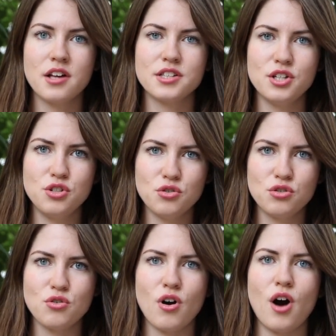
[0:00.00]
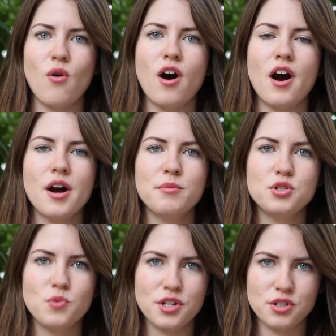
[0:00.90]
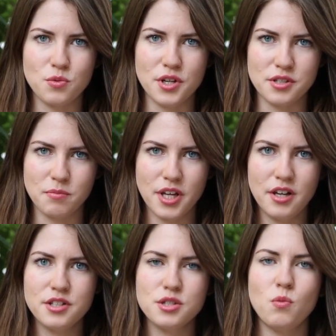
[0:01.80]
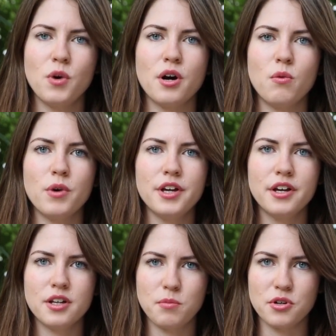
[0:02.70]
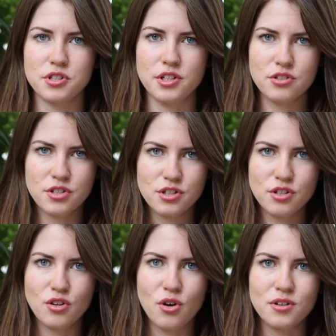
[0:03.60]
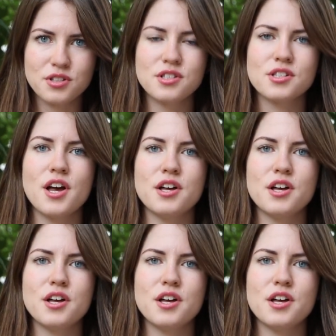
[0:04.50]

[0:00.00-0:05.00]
Stay tuned to our ARMY 2020 playlist where we're gonna post interesting notices